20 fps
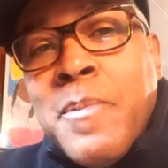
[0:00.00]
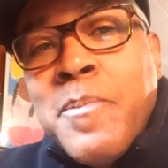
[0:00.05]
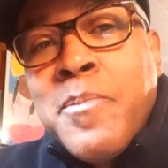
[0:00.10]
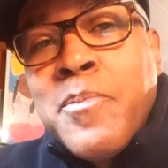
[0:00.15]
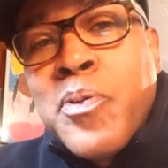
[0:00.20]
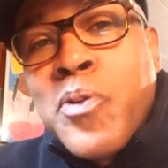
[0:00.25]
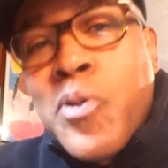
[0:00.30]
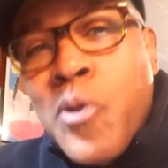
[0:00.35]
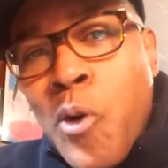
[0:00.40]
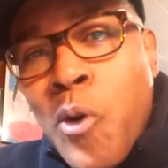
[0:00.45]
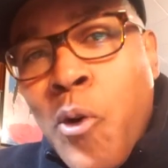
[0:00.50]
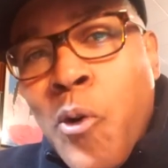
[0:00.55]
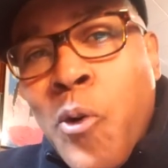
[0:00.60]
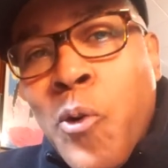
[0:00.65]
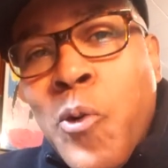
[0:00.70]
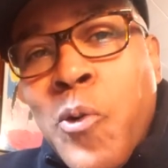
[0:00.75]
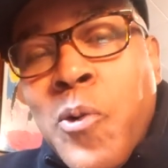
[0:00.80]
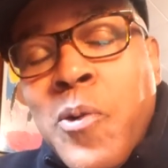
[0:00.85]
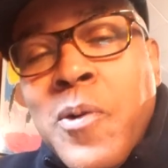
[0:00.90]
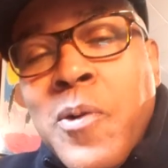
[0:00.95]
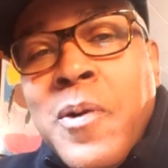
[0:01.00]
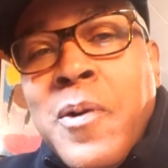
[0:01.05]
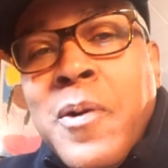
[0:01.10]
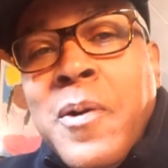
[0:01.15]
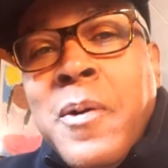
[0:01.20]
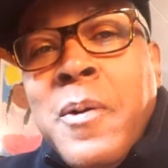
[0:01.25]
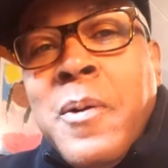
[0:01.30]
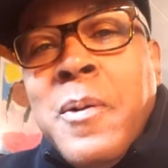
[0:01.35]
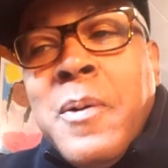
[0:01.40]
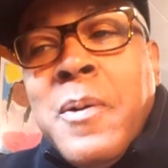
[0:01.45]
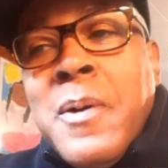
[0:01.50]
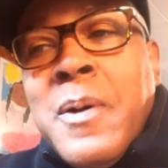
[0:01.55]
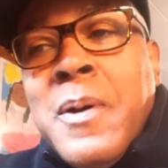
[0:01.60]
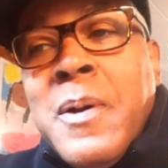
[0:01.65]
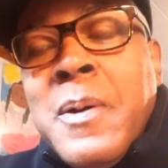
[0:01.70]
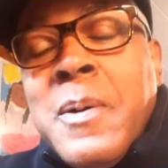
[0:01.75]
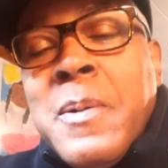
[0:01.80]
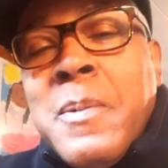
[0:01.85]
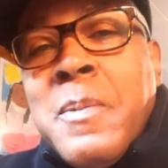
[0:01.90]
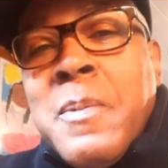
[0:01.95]
pro
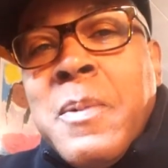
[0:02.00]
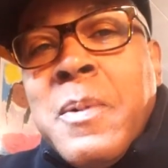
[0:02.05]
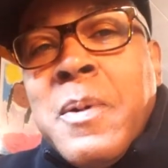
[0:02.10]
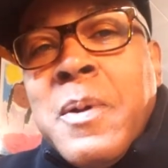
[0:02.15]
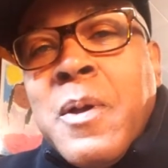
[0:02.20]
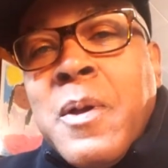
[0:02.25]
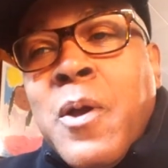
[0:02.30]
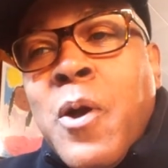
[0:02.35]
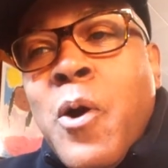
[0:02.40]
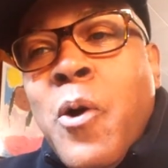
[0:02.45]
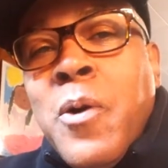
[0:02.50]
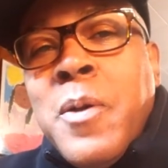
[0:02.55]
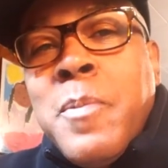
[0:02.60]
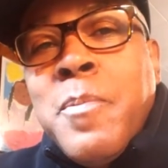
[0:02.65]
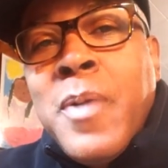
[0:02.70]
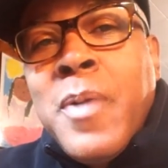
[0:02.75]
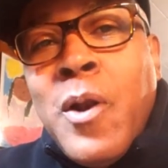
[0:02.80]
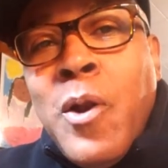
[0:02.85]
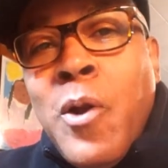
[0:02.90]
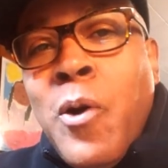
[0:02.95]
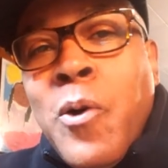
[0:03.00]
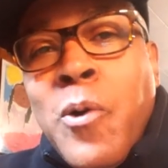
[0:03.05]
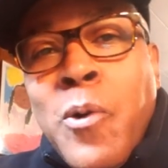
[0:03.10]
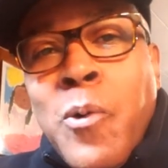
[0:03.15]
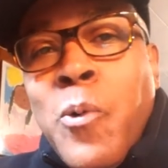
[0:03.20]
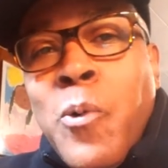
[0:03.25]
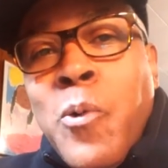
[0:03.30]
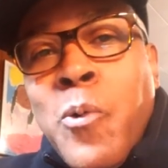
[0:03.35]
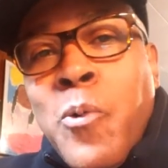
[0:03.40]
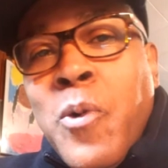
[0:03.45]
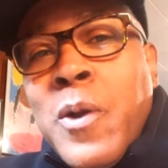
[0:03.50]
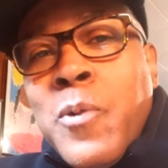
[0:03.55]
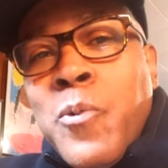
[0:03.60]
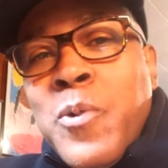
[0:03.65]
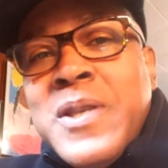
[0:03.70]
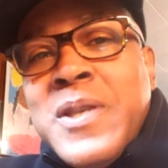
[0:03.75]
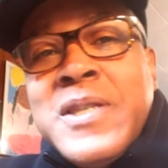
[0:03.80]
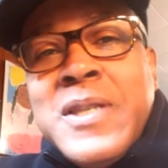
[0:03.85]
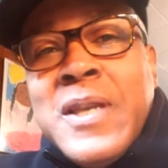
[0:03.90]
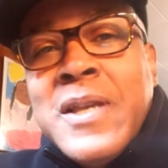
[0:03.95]
going below what
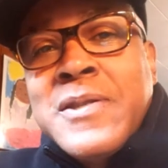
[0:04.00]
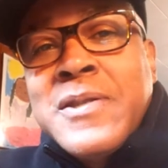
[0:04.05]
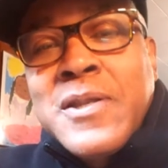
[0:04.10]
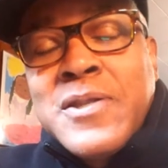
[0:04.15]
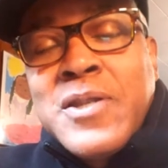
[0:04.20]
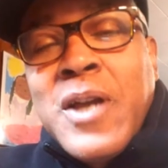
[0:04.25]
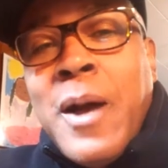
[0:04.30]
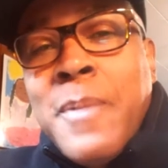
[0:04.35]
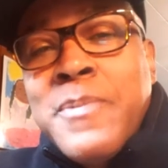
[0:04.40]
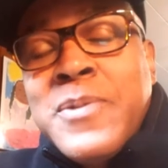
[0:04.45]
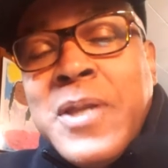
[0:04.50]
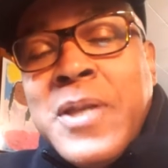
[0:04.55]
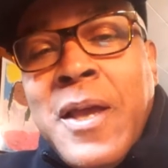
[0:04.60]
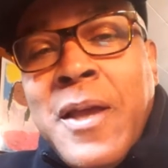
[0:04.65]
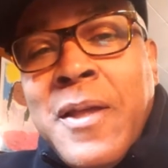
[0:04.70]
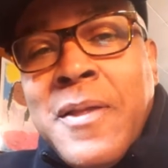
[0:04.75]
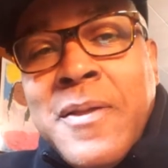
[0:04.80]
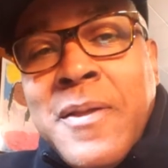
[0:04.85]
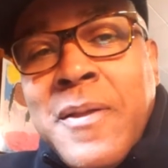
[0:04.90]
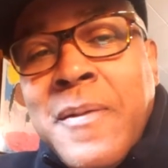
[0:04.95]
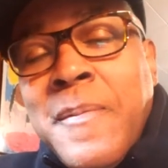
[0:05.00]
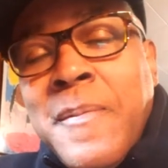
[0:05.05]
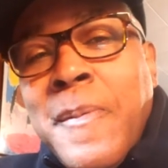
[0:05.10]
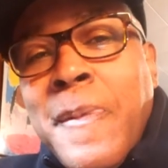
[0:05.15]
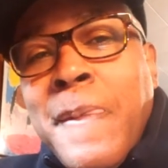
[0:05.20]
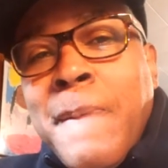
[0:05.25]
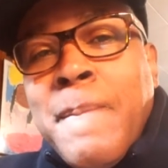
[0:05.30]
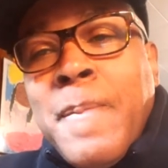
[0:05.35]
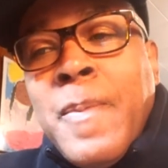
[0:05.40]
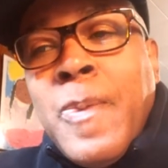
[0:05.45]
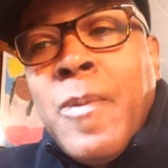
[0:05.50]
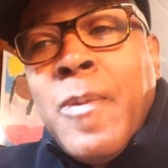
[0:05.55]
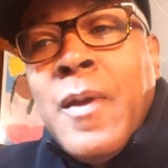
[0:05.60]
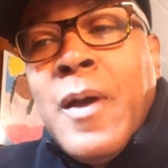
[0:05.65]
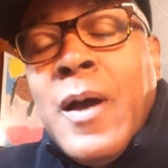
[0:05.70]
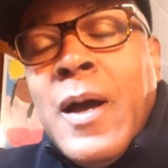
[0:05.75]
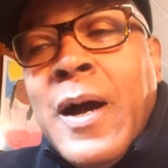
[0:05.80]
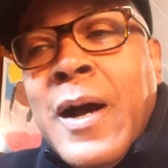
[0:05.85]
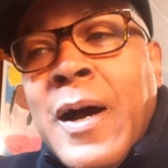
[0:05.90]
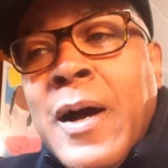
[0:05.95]
we see as the top 10.
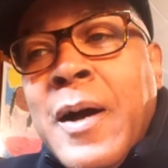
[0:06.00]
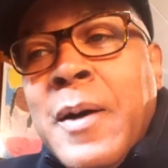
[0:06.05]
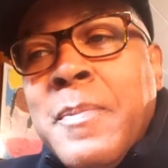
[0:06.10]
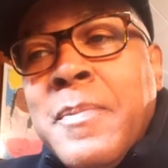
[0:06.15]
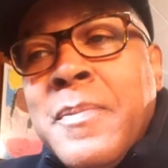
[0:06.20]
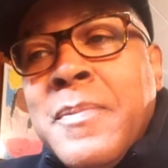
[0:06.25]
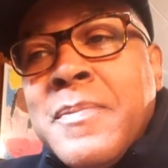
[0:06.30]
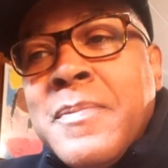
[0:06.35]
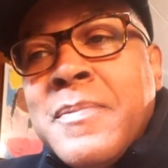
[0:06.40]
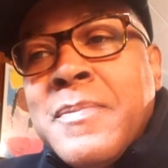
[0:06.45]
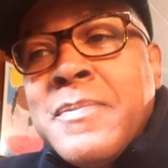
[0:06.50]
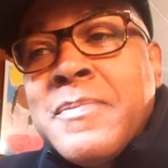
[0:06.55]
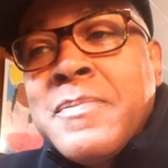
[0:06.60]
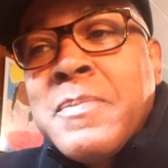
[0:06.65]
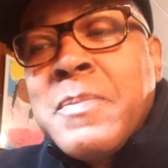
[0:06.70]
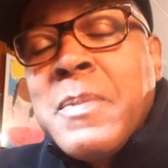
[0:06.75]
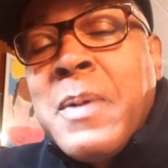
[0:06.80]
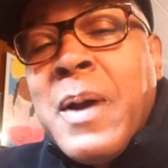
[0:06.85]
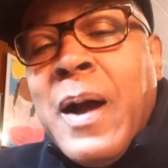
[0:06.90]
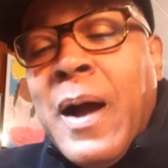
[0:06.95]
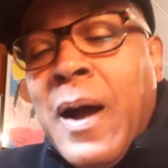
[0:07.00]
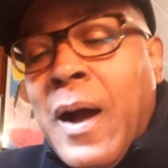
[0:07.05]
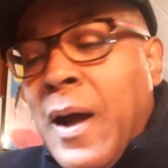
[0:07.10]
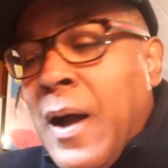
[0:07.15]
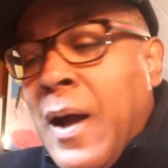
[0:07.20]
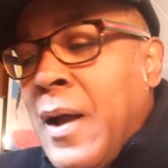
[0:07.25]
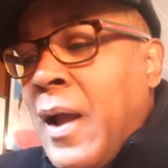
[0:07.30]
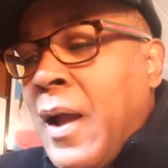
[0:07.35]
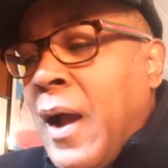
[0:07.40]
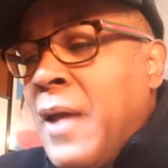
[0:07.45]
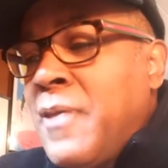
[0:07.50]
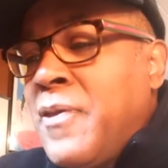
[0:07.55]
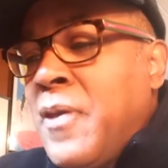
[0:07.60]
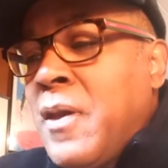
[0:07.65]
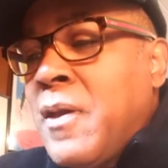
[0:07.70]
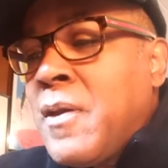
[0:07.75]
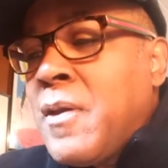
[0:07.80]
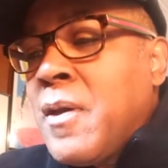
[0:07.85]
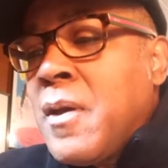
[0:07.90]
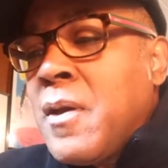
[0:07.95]
I
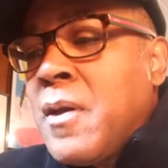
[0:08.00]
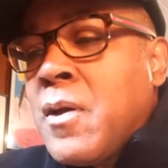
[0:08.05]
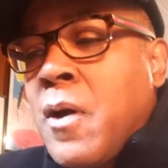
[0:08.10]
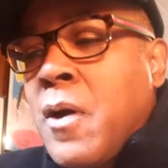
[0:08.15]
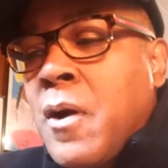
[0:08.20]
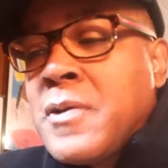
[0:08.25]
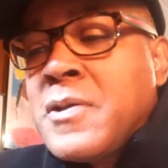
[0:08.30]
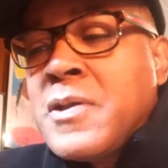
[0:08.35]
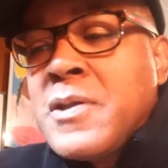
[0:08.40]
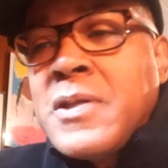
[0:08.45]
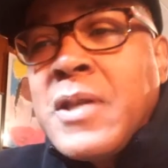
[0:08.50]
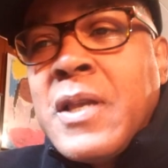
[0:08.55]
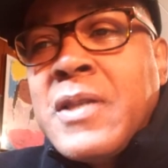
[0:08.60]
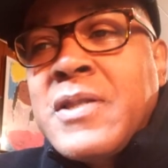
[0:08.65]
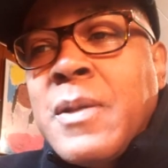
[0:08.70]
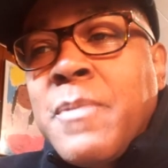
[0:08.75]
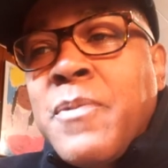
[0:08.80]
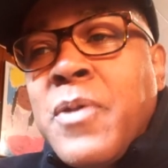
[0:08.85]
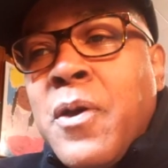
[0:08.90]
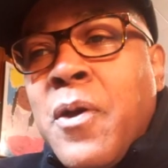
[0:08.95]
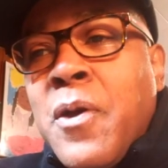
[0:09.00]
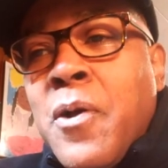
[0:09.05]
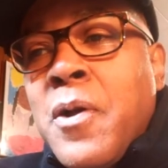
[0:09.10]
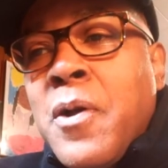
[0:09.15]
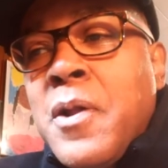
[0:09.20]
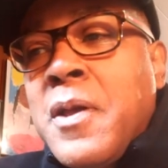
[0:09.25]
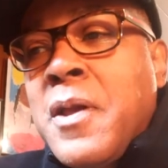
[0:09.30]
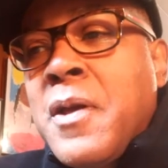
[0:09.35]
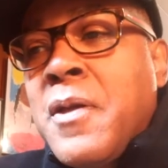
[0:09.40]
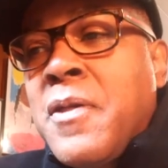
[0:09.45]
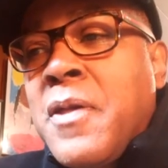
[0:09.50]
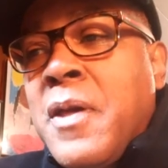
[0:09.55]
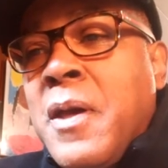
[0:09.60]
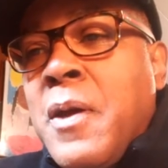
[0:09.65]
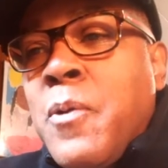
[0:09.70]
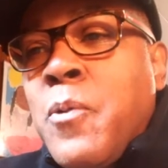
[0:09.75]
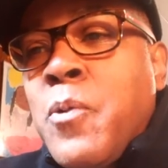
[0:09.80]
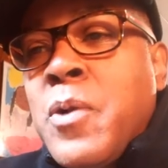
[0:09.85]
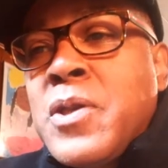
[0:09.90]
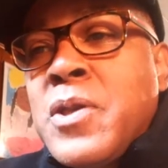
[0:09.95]
think Karsten said something earlier
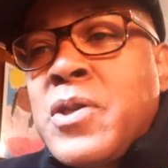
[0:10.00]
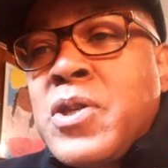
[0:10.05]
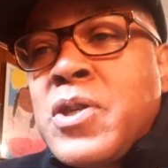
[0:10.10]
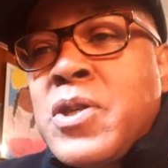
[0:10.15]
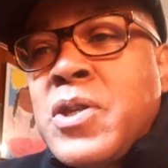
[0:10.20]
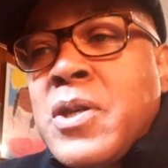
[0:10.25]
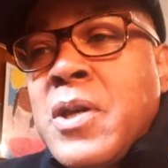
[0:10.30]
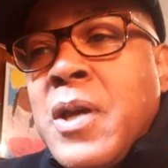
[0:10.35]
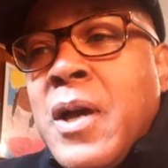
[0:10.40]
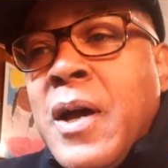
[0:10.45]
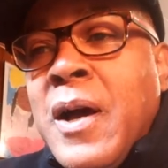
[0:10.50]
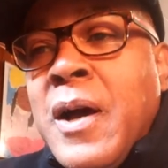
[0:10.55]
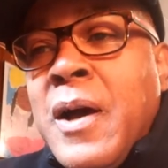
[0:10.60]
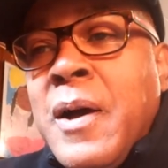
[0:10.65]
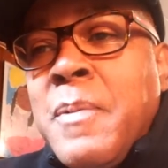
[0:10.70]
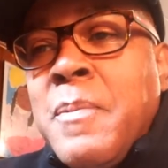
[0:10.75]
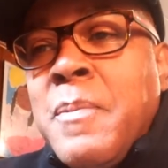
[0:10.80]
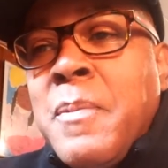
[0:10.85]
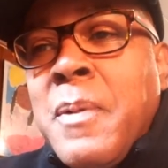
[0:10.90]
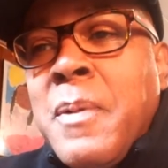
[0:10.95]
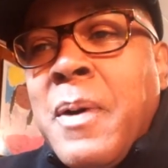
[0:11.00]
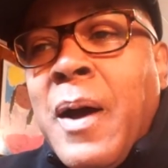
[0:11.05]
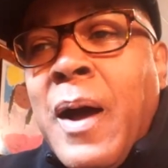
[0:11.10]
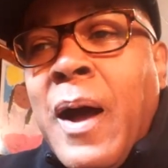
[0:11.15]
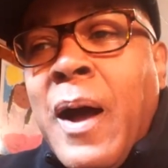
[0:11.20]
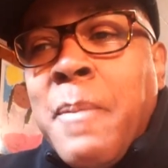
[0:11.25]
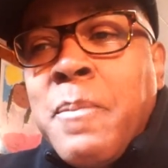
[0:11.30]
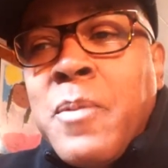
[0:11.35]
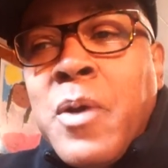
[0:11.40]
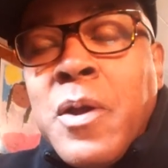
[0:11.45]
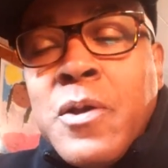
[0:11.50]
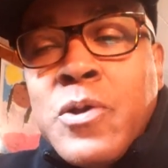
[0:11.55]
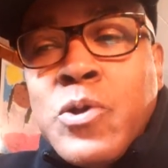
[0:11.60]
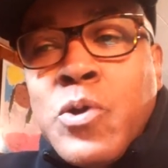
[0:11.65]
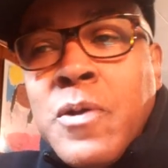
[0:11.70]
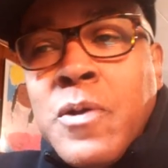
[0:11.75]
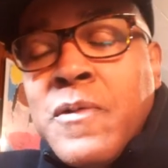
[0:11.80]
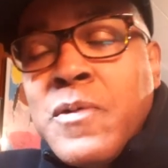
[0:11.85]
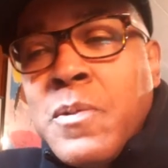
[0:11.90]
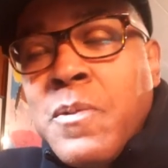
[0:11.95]
there, which I'm going to
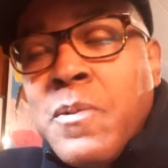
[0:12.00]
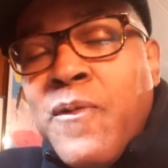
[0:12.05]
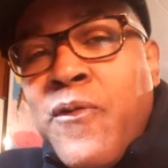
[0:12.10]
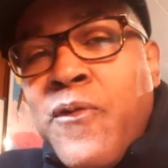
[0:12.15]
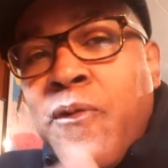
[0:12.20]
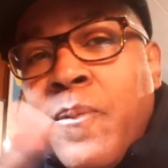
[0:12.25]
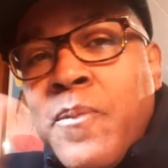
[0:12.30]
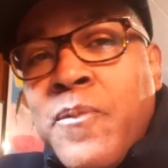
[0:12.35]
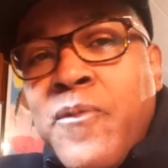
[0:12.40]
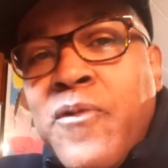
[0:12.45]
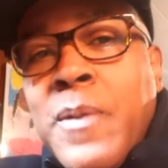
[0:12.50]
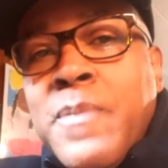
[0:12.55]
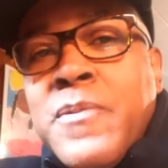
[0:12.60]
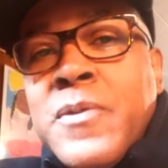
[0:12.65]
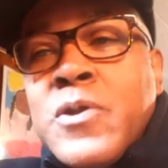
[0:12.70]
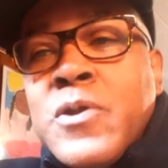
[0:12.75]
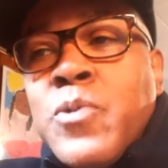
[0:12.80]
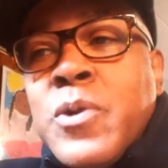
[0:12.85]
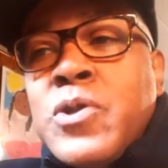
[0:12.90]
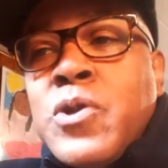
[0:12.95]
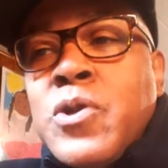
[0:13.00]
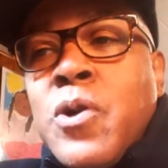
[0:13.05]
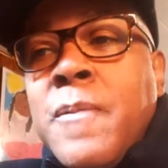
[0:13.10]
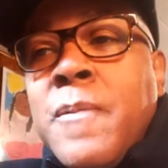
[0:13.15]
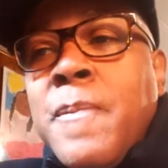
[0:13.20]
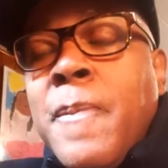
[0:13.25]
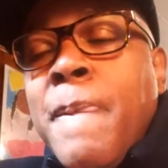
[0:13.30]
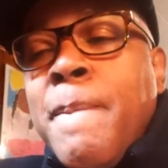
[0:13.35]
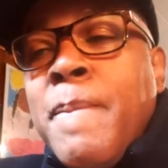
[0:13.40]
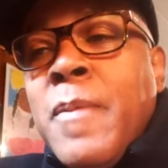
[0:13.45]
sort of flip the switch on,